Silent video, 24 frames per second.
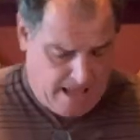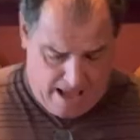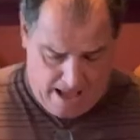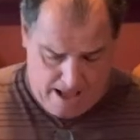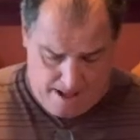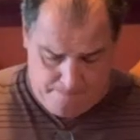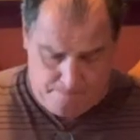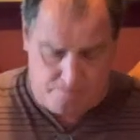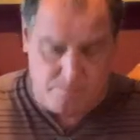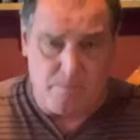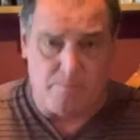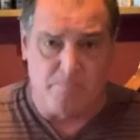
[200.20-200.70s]

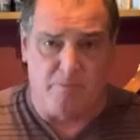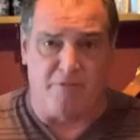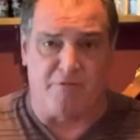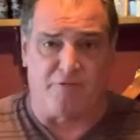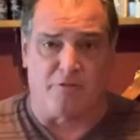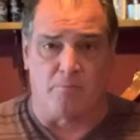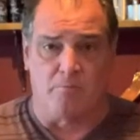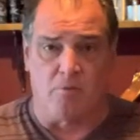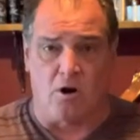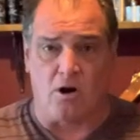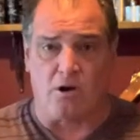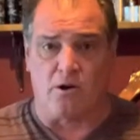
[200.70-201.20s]
Um, but
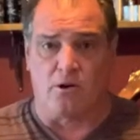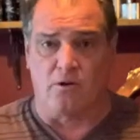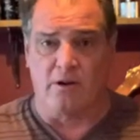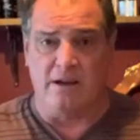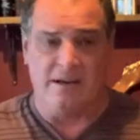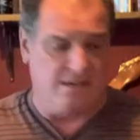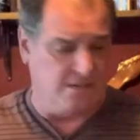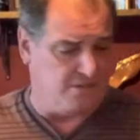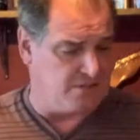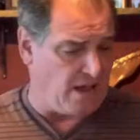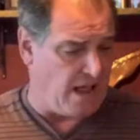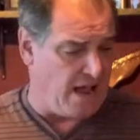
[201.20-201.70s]
for
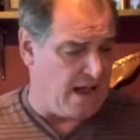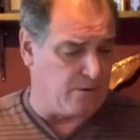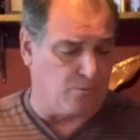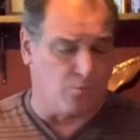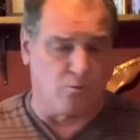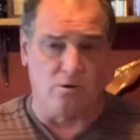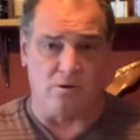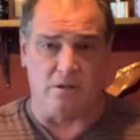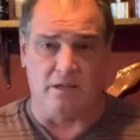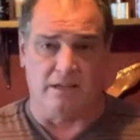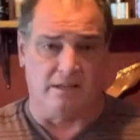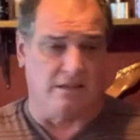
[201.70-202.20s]
margaritas, I
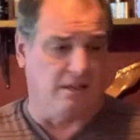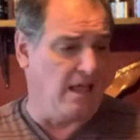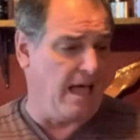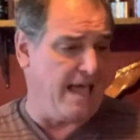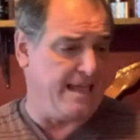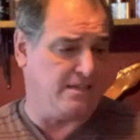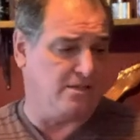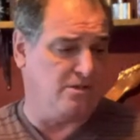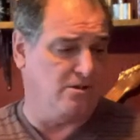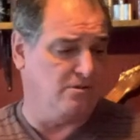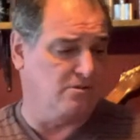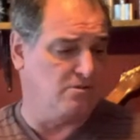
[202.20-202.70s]
really
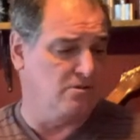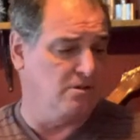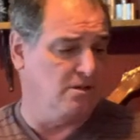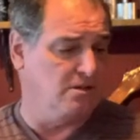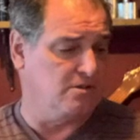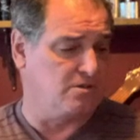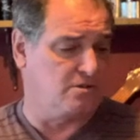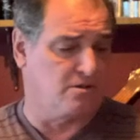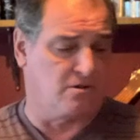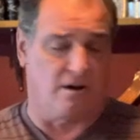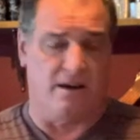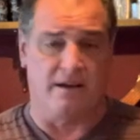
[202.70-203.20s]
like using
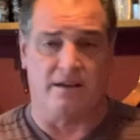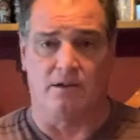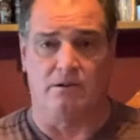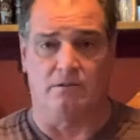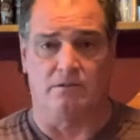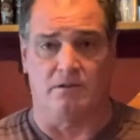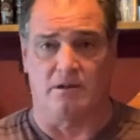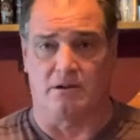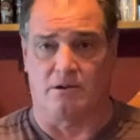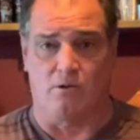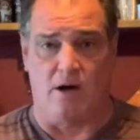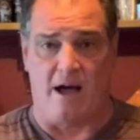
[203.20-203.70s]
this
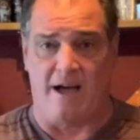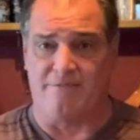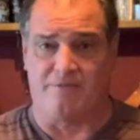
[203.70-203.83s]
Durango